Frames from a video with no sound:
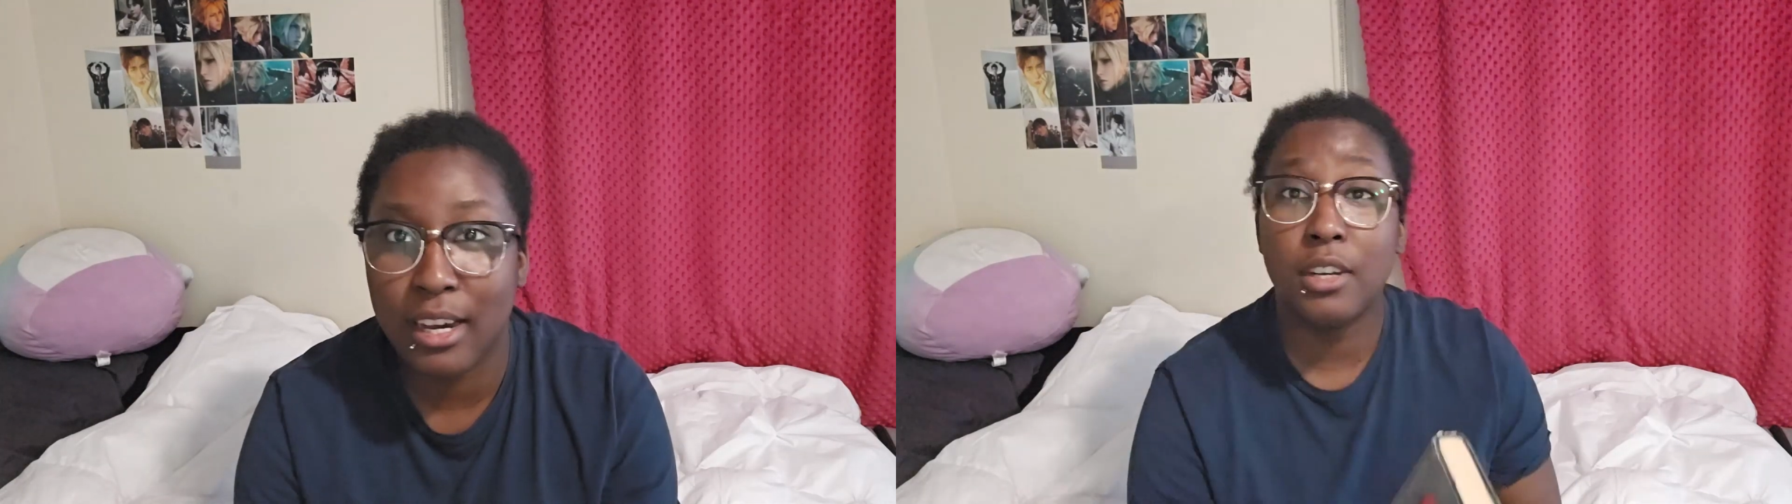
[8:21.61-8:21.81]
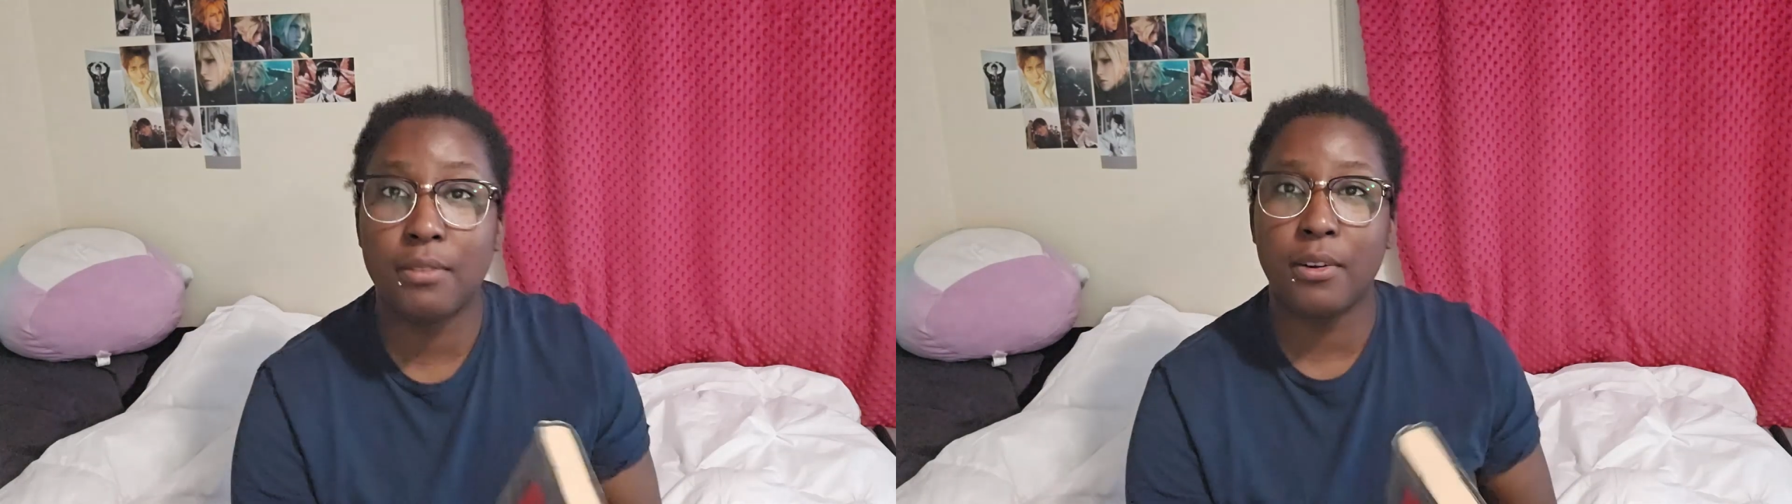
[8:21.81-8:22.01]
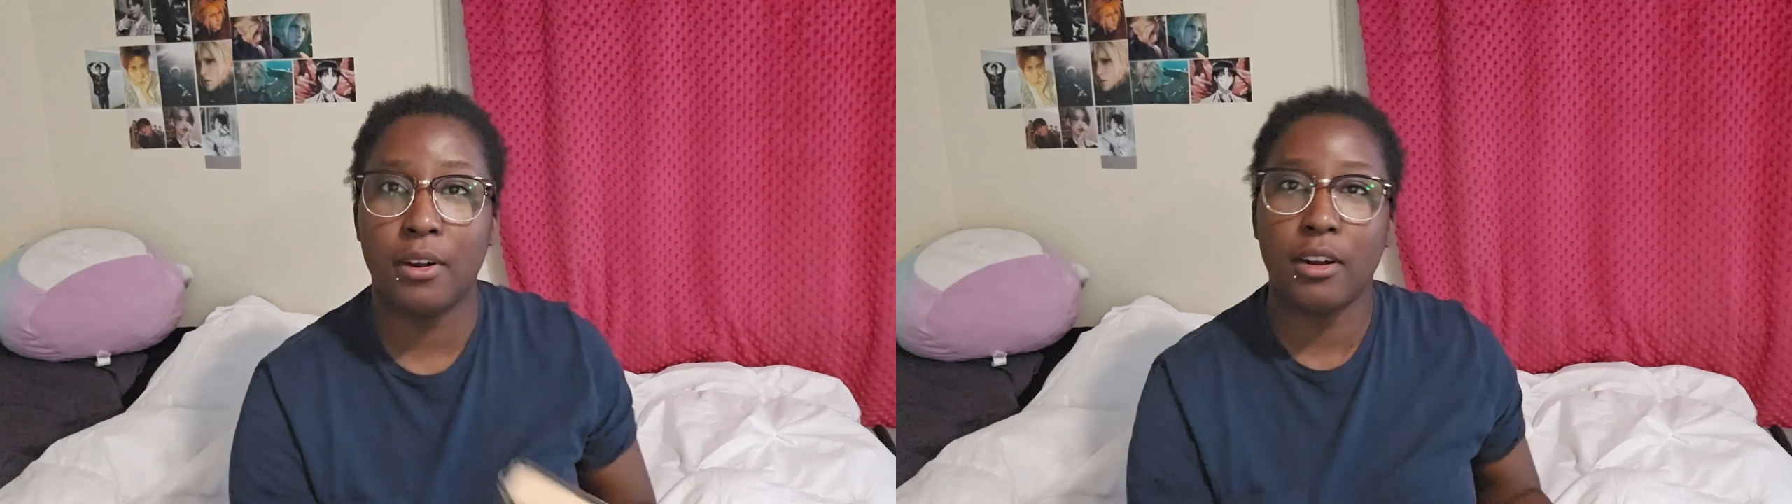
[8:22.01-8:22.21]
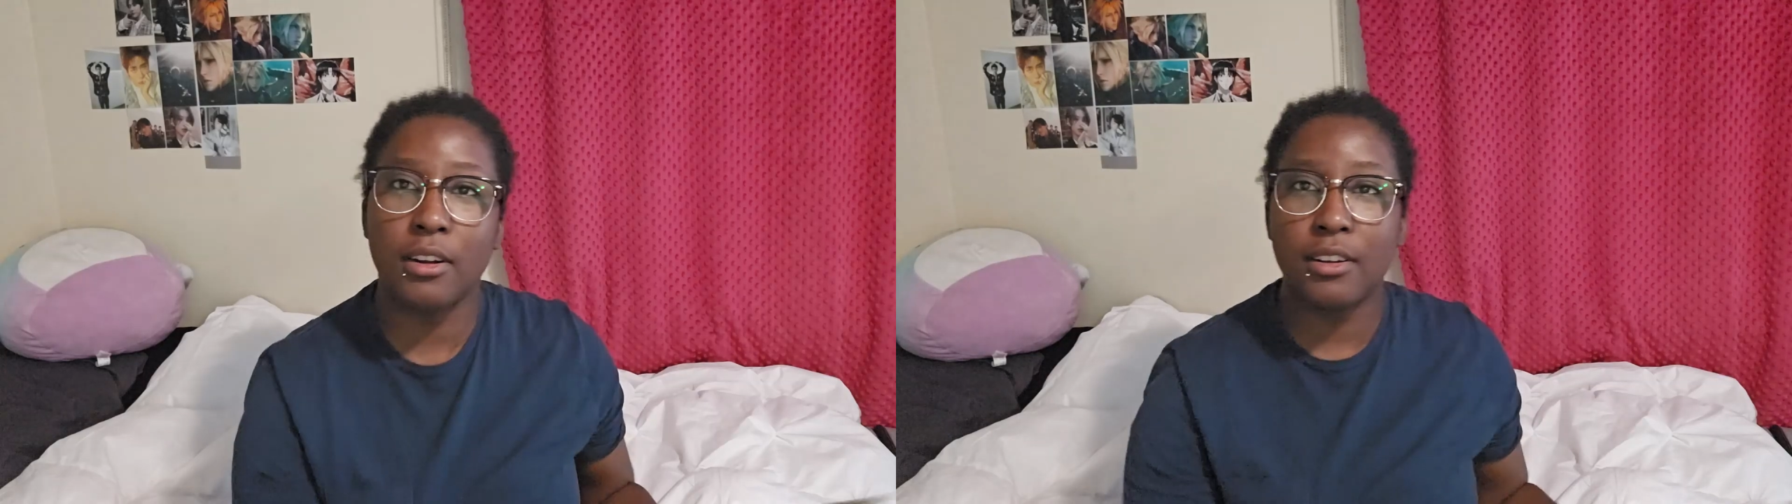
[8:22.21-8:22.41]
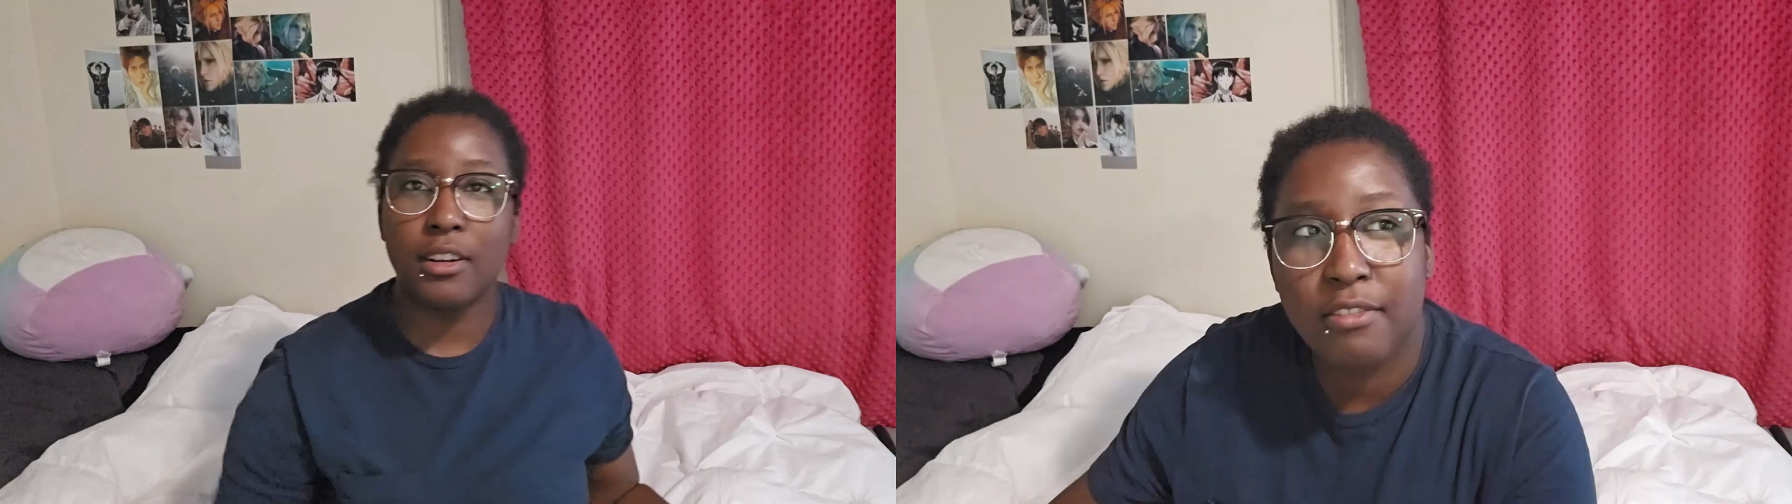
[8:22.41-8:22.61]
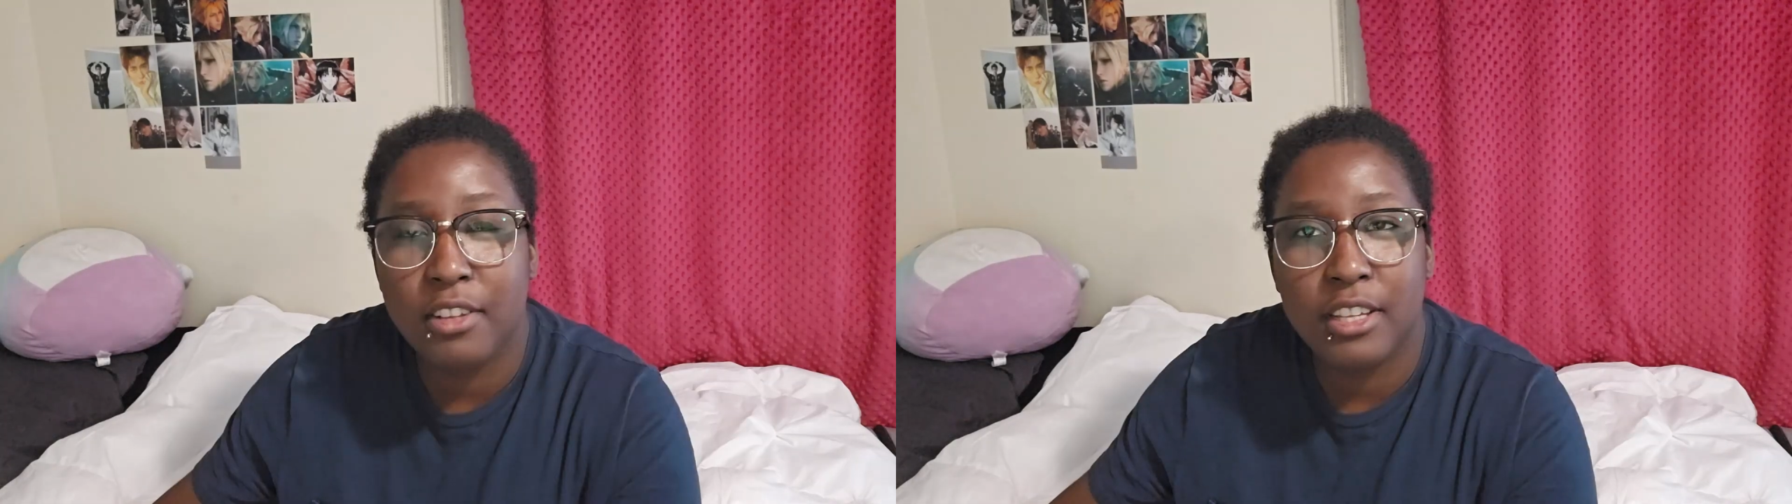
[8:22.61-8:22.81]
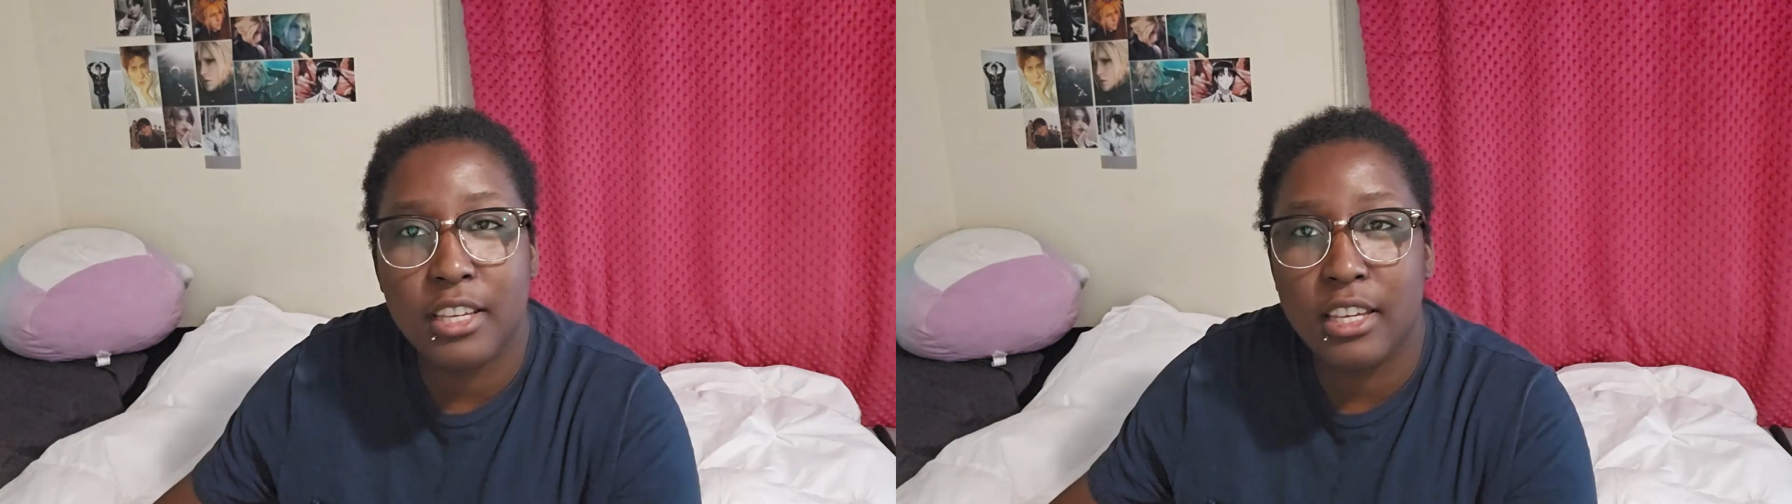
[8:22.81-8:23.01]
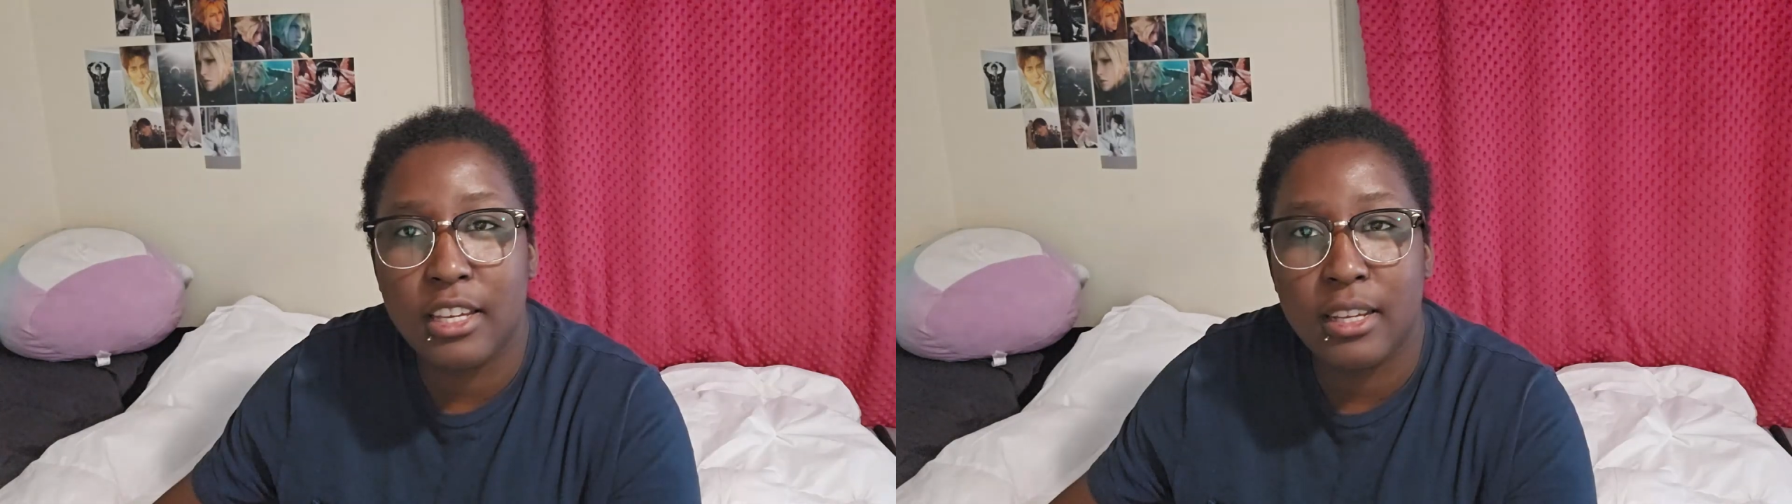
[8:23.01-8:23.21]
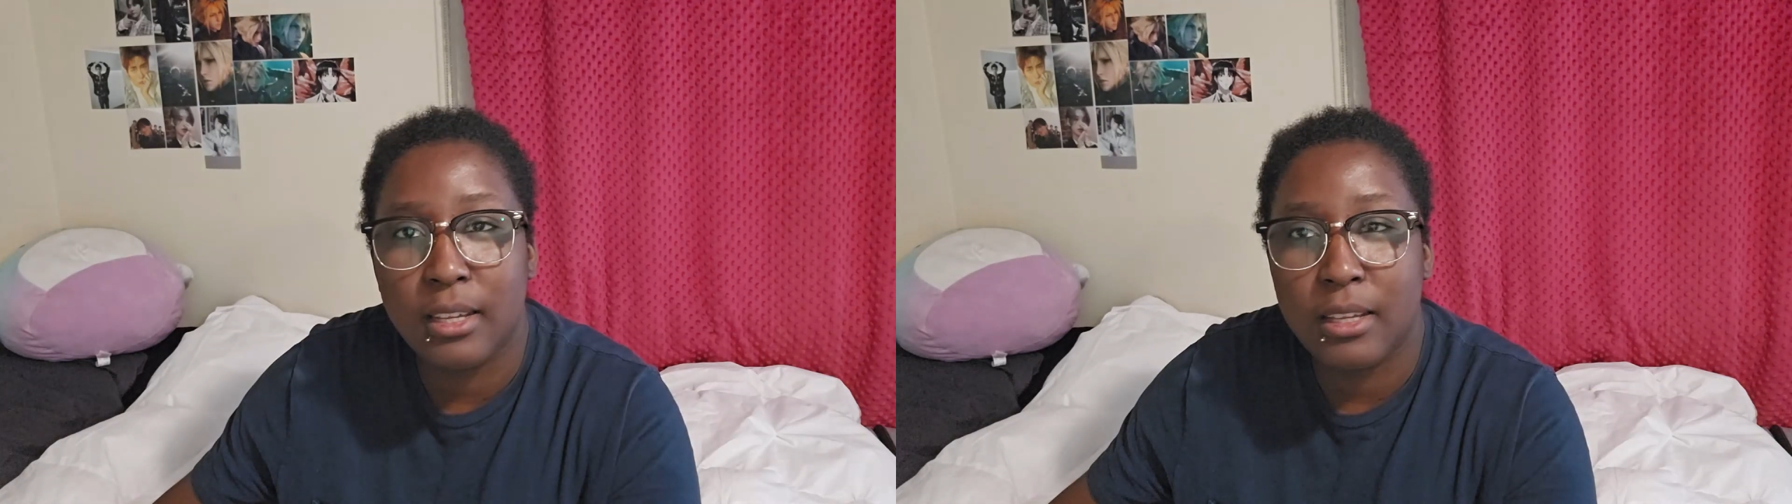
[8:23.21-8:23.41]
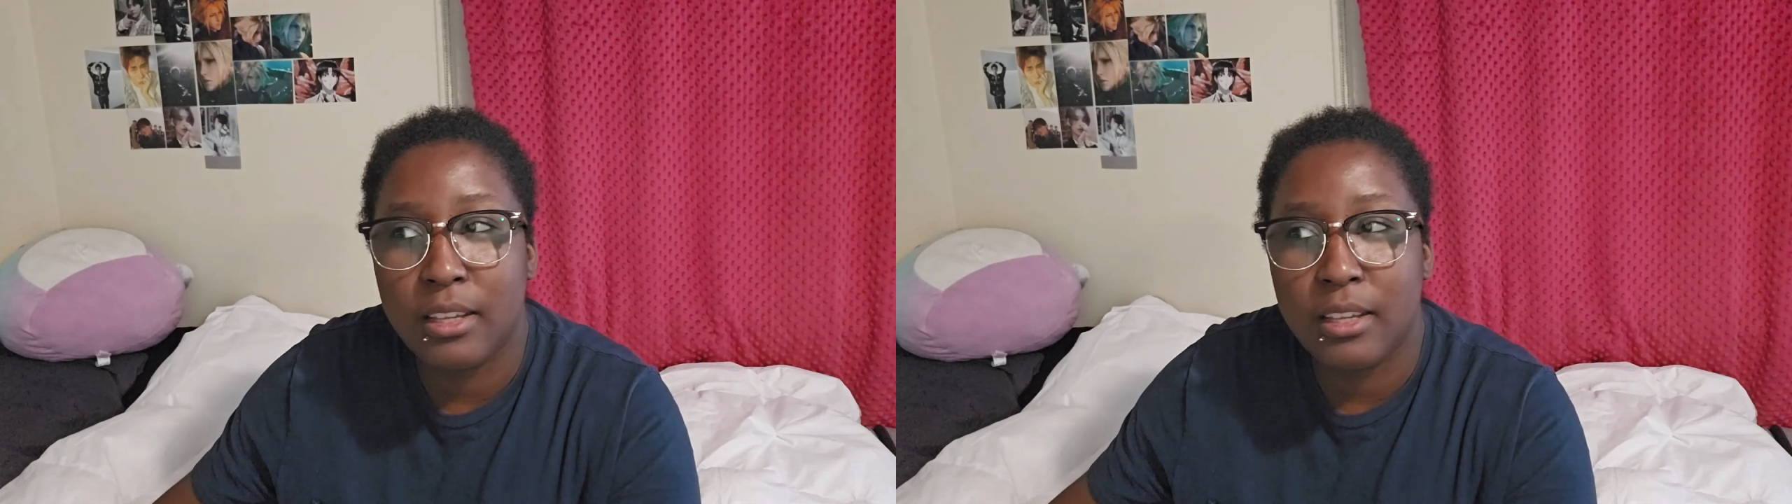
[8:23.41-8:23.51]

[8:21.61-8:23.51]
Good for her. I feel like he